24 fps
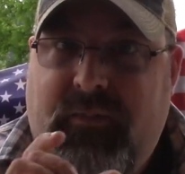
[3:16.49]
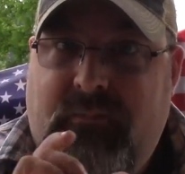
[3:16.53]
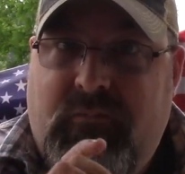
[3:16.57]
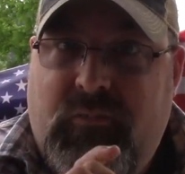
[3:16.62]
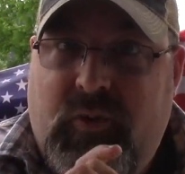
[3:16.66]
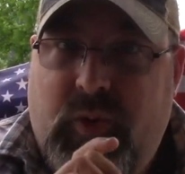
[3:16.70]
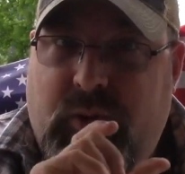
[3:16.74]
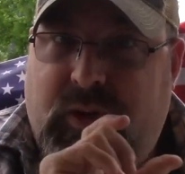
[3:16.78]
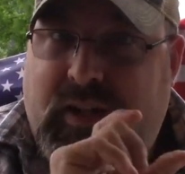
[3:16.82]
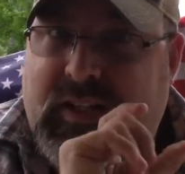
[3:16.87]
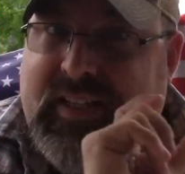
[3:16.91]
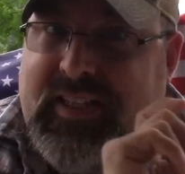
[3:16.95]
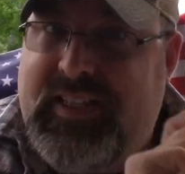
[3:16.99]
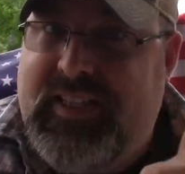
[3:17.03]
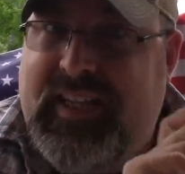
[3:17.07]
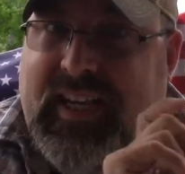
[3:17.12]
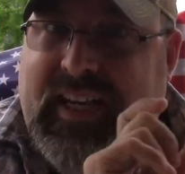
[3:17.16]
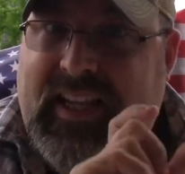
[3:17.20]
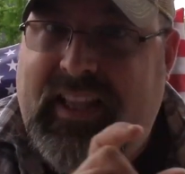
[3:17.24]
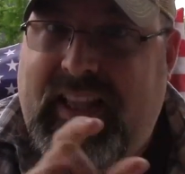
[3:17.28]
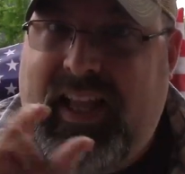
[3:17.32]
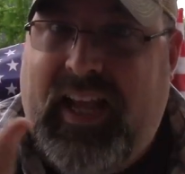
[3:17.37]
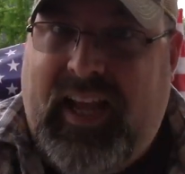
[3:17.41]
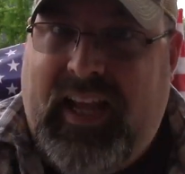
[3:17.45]
You can
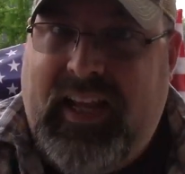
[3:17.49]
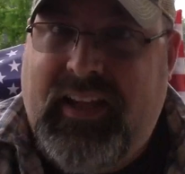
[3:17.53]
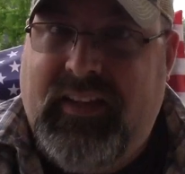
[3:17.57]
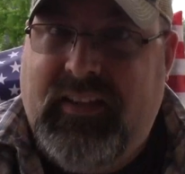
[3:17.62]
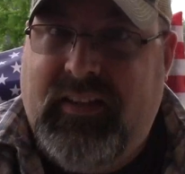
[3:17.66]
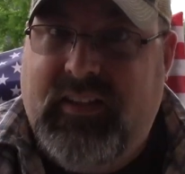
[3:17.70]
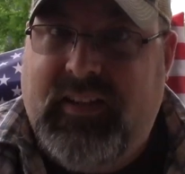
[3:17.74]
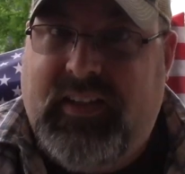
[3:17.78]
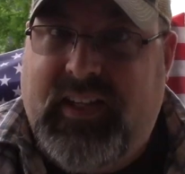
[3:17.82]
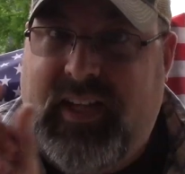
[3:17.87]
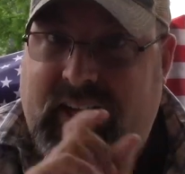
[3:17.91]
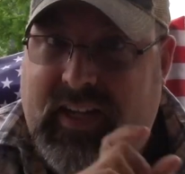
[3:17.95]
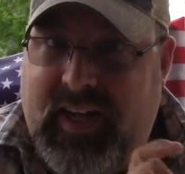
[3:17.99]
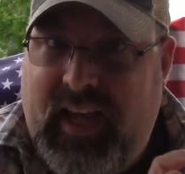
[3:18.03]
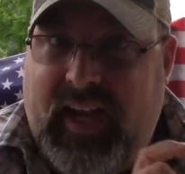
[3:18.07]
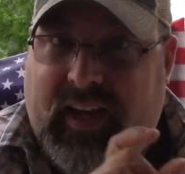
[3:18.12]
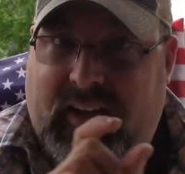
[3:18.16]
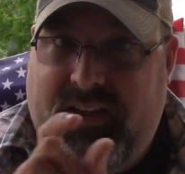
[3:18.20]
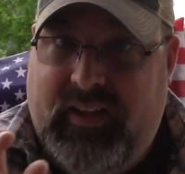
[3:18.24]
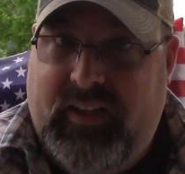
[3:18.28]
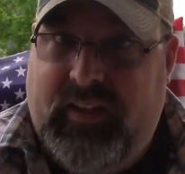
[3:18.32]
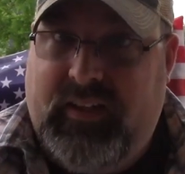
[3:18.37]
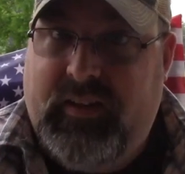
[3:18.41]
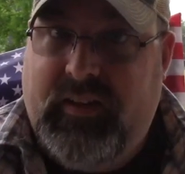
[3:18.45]
see that
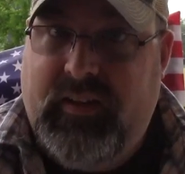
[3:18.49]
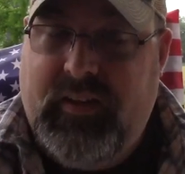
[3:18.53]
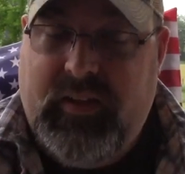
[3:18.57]
connected.